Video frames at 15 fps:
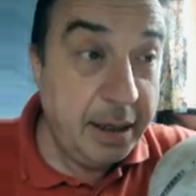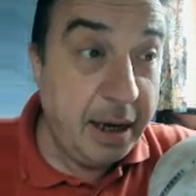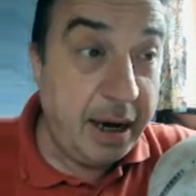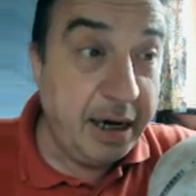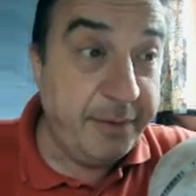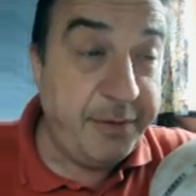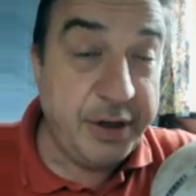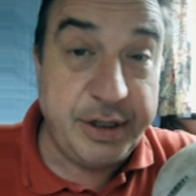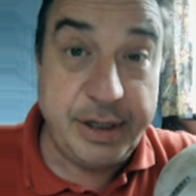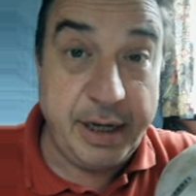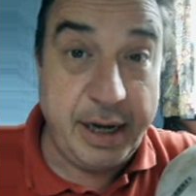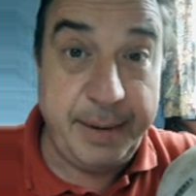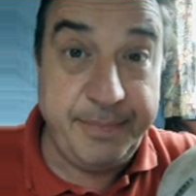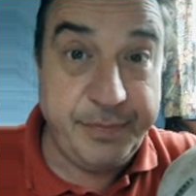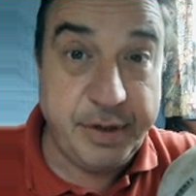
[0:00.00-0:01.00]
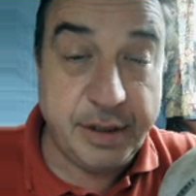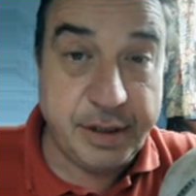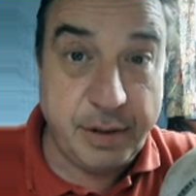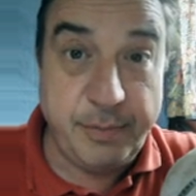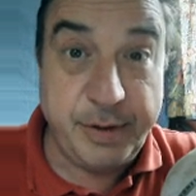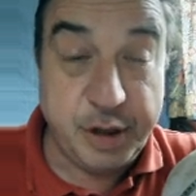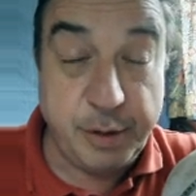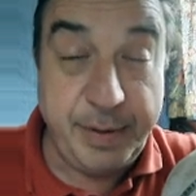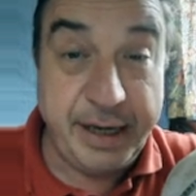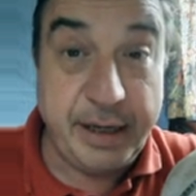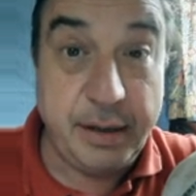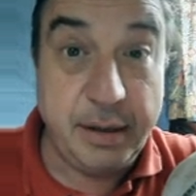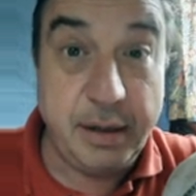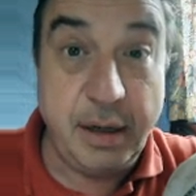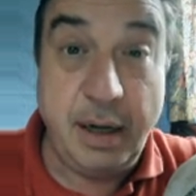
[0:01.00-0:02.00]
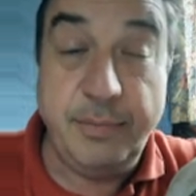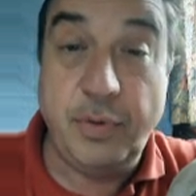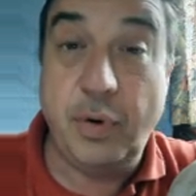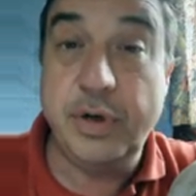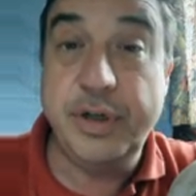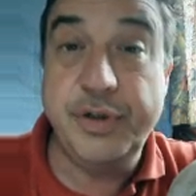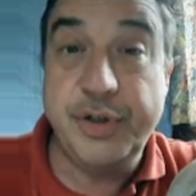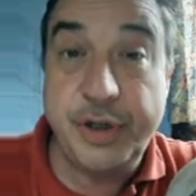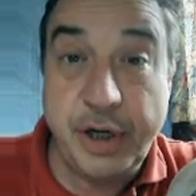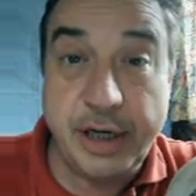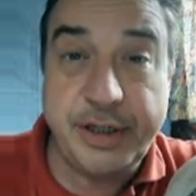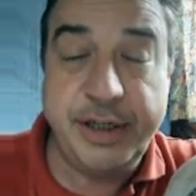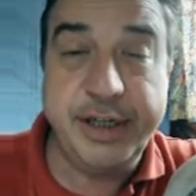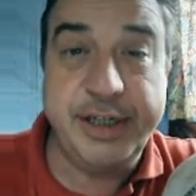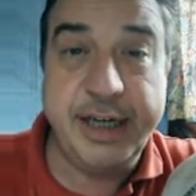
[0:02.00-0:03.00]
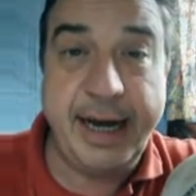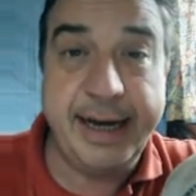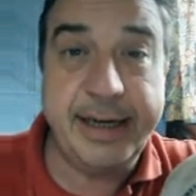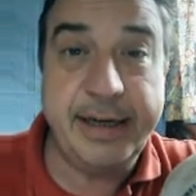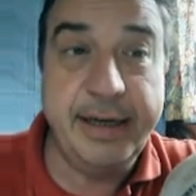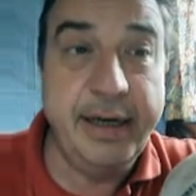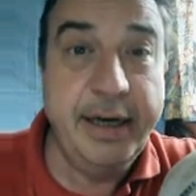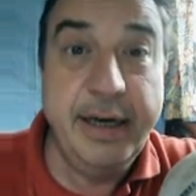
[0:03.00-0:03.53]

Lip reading: And if it's someone wants to make a more concerted attack,